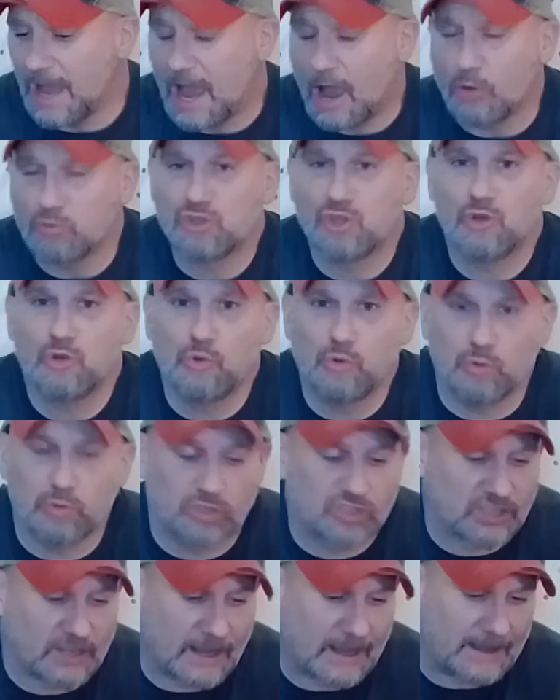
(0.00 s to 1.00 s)

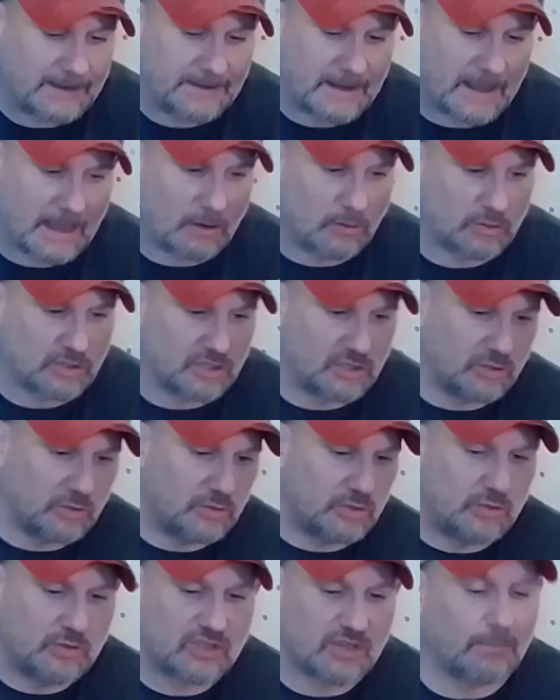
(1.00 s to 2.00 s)
how-tos on how to
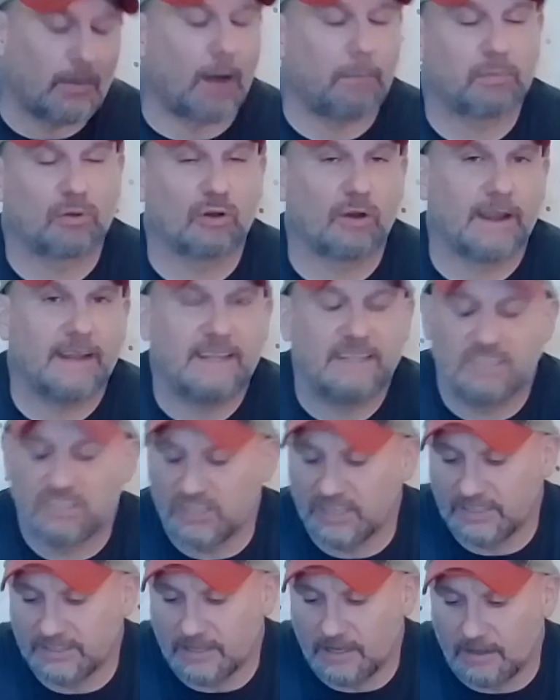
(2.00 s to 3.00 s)
do some upgrades
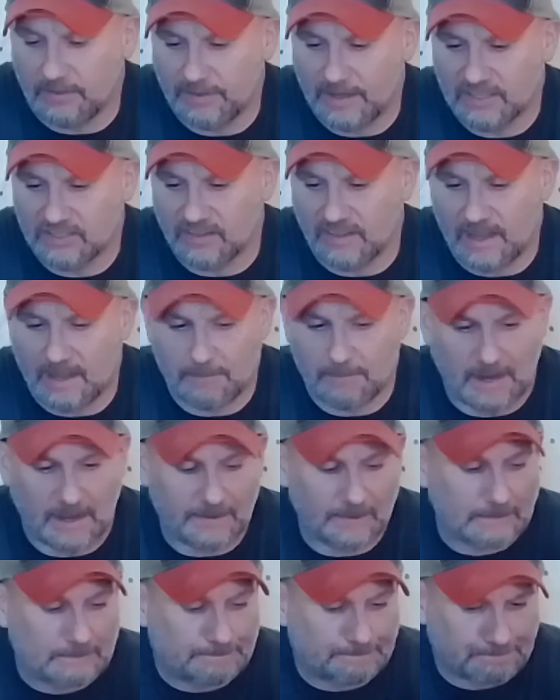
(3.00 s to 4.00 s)
and things of that
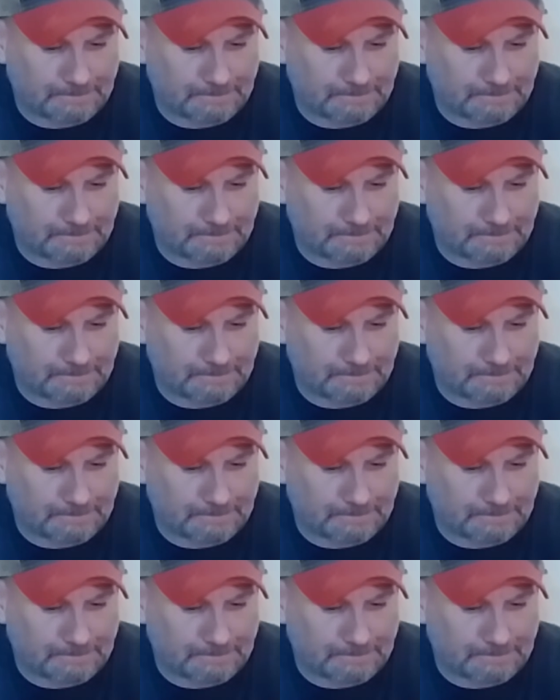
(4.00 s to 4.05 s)
matter.